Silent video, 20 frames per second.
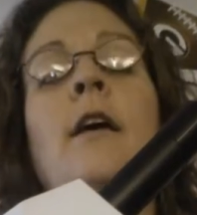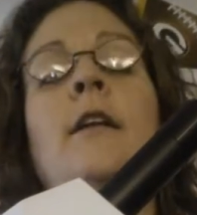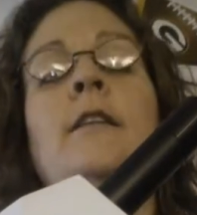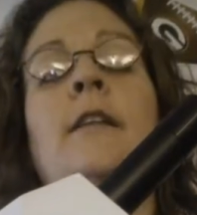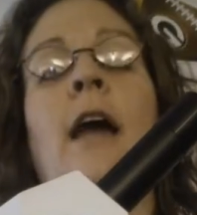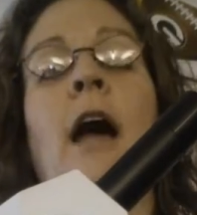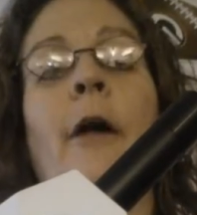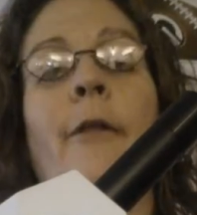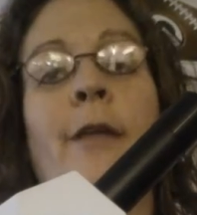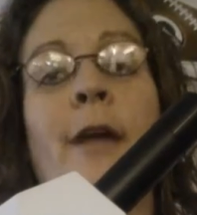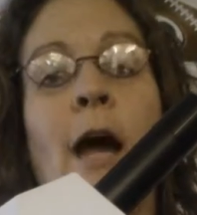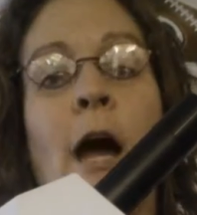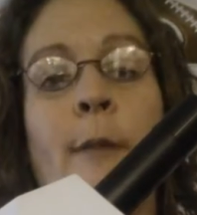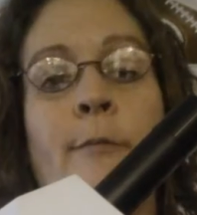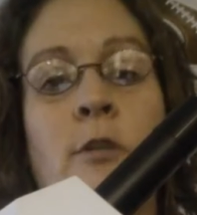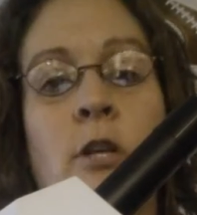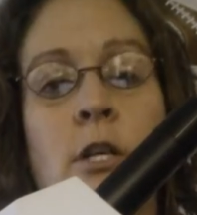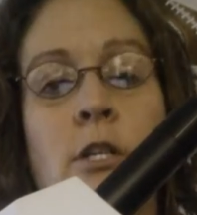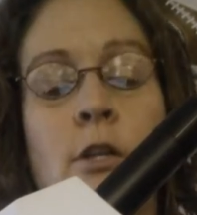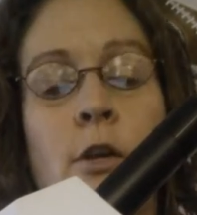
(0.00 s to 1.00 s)
Now the
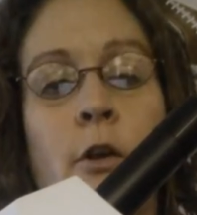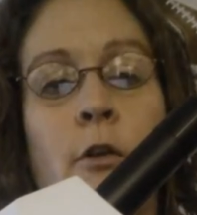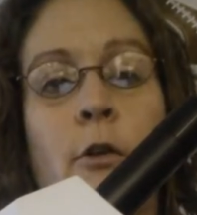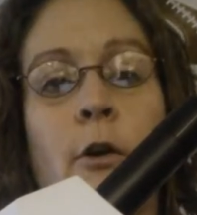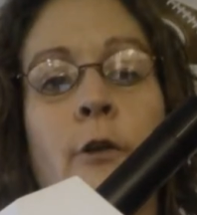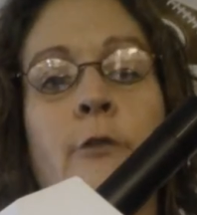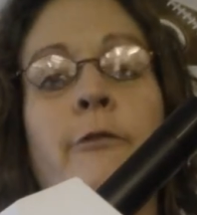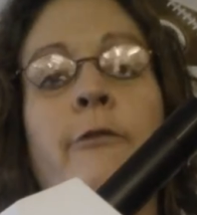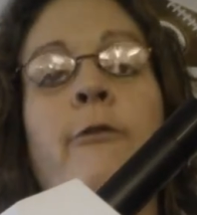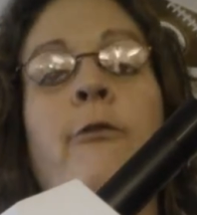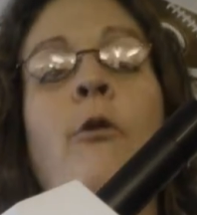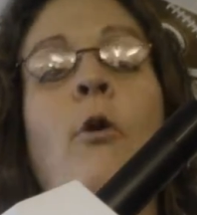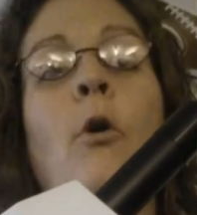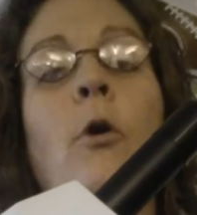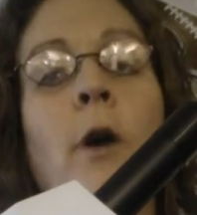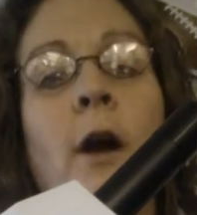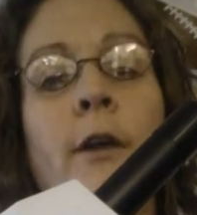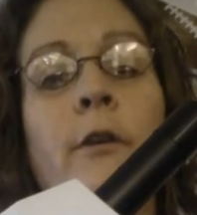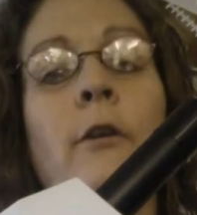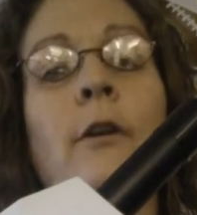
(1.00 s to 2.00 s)
object's going to look
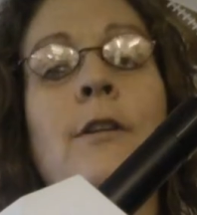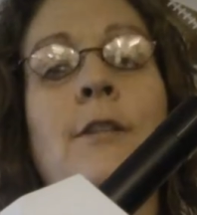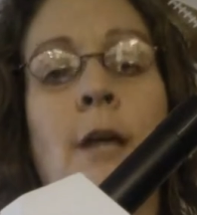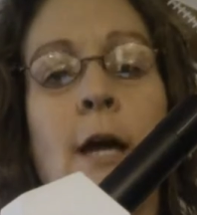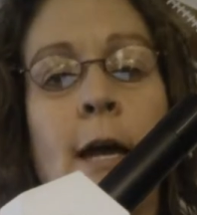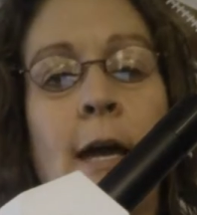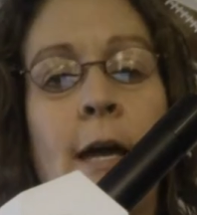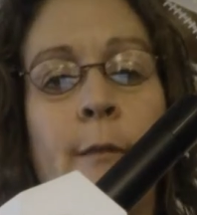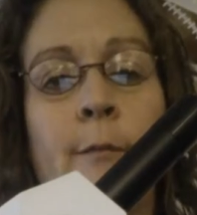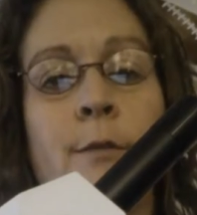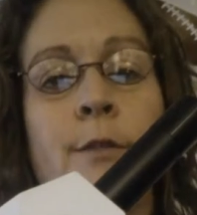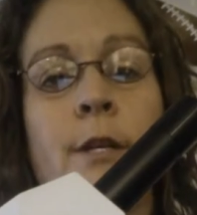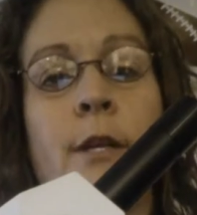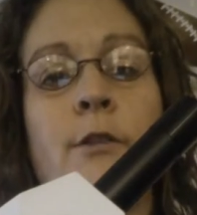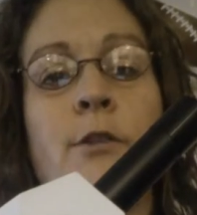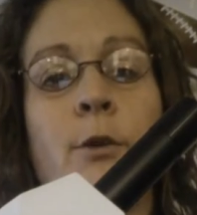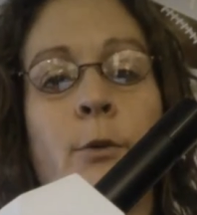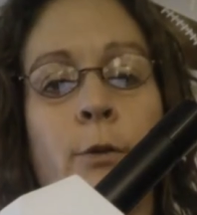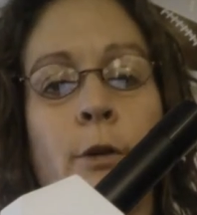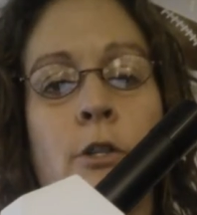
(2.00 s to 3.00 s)
400 times
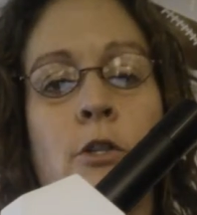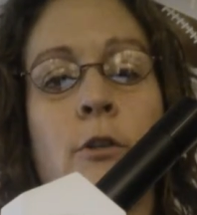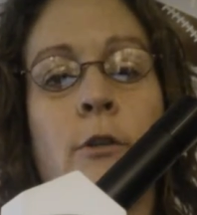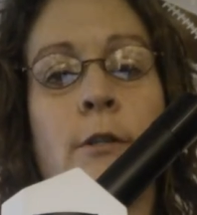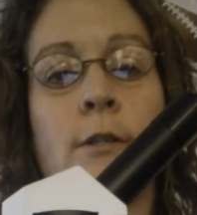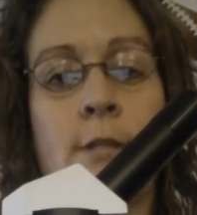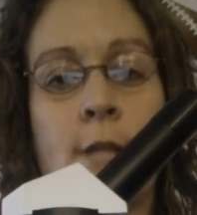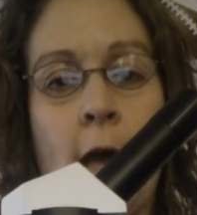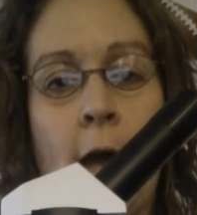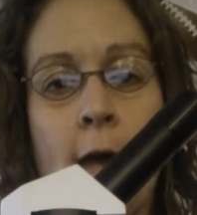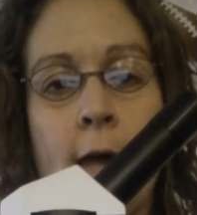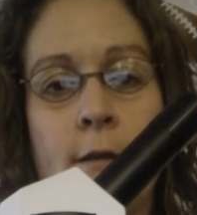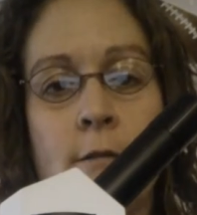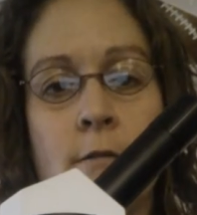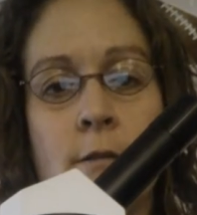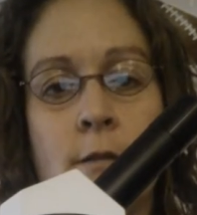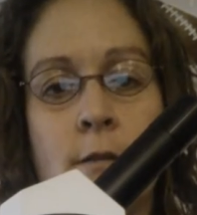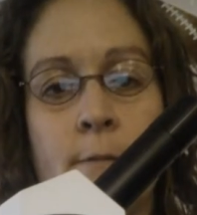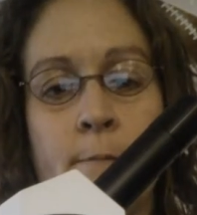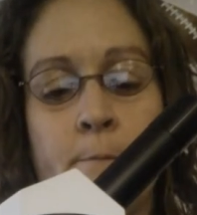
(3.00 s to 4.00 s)
its original
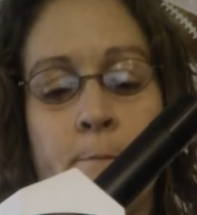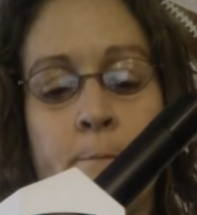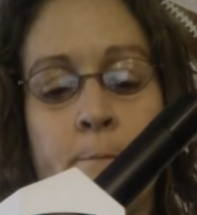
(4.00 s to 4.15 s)
size.